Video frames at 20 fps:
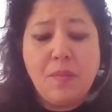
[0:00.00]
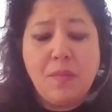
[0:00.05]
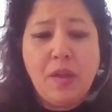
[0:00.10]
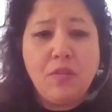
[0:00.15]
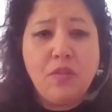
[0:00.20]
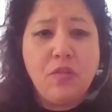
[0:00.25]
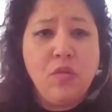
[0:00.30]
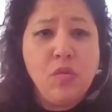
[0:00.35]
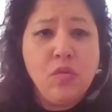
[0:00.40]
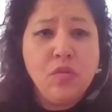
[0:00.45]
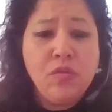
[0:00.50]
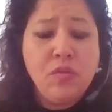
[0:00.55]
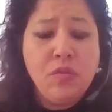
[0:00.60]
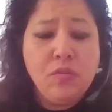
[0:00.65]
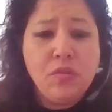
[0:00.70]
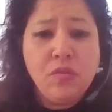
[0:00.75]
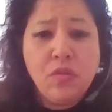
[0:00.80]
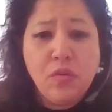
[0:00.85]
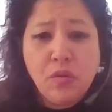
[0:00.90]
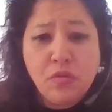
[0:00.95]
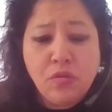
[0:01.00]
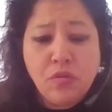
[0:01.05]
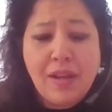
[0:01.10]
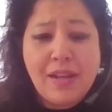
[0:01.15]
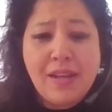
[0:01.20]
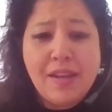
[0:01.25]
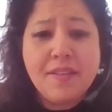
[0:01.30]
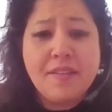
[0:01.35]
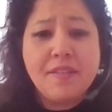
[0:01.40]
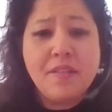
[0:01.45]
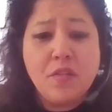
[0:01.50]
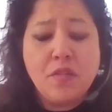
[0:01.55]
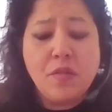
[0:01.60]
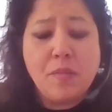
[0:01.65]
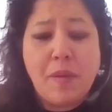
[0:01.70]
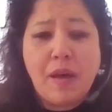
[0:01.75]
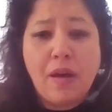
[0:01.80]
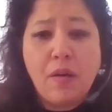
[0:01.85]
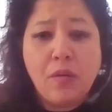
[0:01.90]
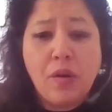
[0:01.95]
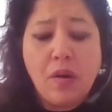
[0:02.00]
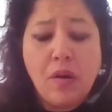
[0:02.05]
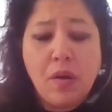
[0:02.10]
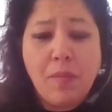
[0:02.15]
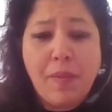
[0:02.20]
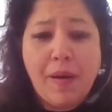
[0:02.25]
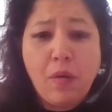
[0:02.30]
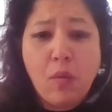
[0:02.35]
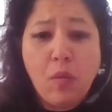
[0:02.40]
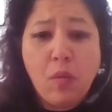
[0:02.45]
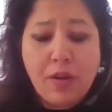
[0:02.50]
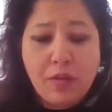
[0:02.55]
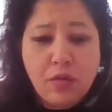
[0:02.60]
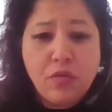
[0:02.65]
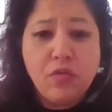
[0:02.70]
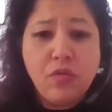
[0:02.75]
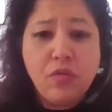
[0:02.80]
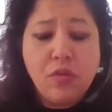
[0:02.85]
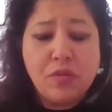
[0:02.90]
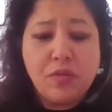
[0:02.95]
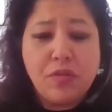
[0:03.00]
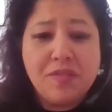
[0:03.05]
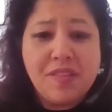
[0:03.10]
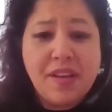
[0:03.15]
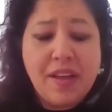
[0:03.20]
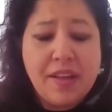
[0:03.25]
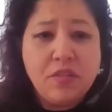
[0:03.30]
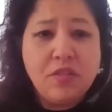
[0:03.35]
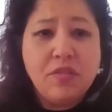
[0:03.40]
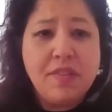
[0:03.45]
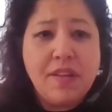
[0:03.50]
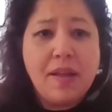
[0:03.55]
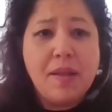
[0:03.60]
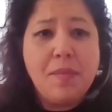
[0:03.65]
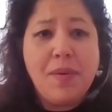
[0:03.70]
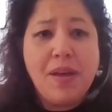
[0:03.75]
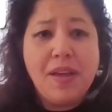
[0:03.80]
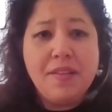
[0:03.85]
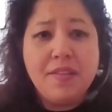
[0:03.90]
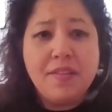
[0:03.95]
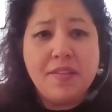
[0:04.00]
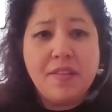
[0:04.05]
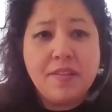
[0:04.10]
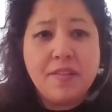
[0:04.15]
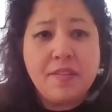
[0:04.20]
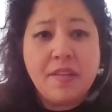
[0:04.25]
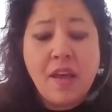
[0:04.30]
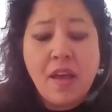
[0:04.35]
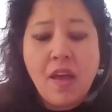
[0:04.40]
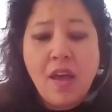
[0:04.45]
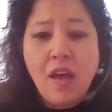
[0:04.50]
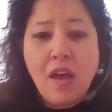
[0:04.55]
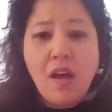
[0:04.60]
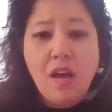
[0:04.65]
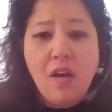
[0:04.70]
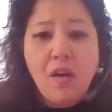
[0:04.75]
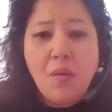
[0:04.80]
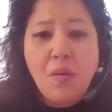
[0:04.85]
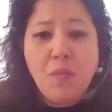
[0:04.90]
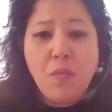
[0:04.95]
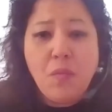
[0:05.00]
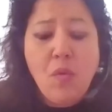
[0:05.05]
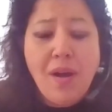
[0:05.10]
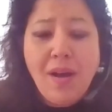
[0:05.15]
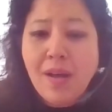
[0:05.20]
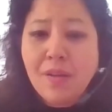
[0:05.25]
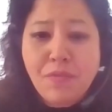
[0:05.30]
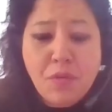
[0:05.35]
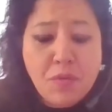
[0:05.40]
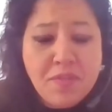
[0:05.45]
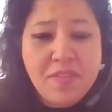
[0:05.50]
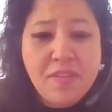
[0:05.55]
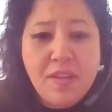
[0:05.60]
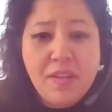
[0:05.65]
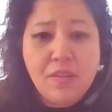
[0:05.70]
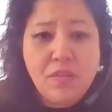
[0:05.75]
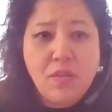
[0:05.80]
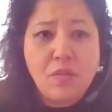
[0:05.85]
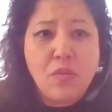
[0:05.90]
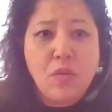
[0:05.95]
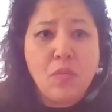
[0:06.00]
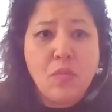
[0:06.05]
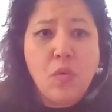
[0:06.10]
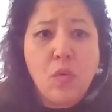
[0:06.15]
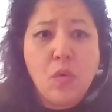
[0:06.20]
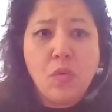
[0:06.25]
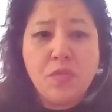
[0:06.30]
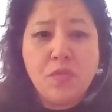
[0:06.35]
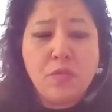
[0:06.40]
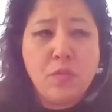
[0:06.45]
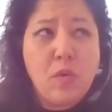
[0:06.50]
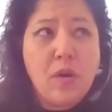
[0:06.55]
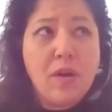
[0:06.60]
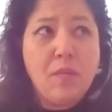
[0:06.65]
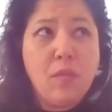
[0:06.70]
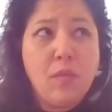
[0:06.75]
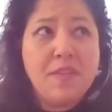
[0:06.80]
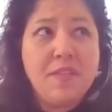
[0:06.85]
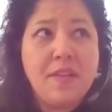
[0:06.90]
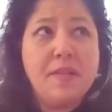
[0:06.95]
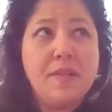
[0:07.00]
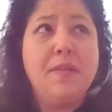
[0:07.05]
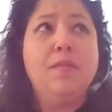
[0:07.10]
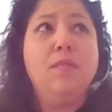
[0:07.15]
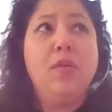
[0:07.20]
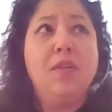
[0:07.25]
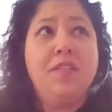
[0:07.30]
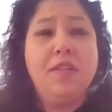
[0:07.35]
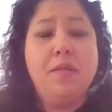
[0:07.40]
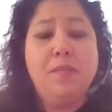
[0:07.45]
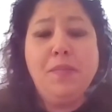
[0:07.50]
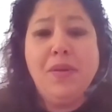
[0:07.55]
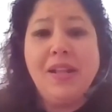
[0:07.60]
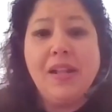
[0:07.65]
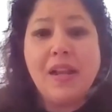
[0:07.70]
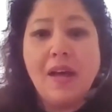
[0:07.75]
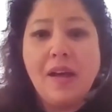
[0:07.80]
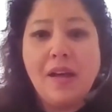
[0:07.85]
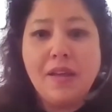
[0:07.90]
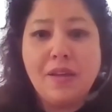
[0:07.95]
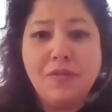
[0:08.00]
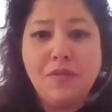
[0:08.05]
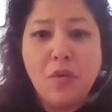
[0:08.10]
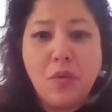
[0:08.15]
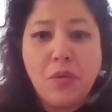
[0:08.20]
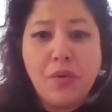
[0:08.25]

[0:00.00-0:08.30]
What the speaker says: talk to our listeners about what you do on a day-to-day basis. What have you seen on the wards? What's it been like for